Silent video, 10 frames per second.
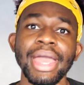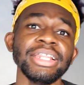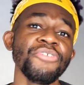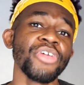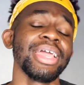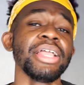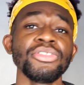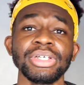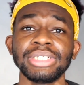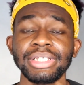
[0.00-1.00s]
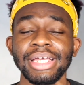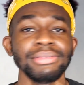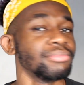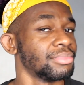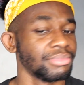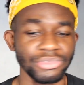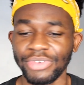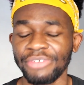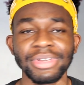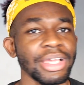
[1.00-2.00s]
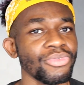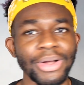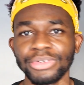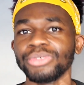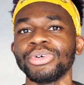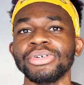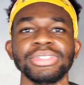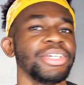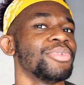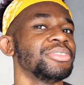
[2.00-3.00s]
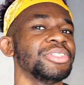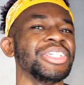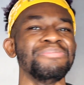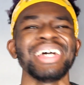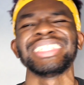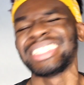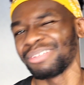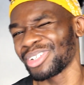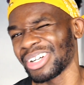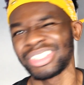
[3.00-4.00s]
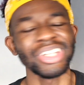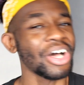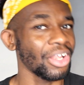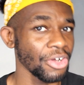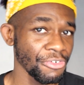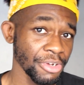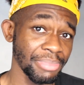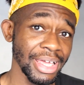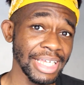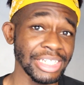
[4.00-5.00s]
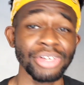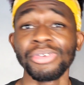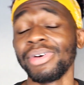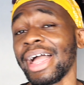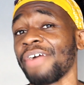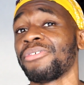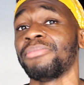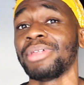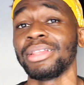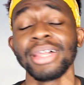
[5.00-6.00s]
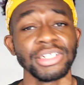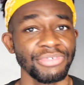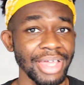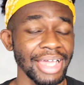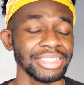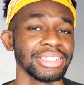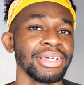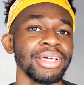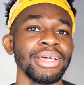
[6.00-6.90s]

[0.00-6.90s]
And if you're interested in traveling around the world and you want to know the best SIM cards all over the place, I have a lot of guides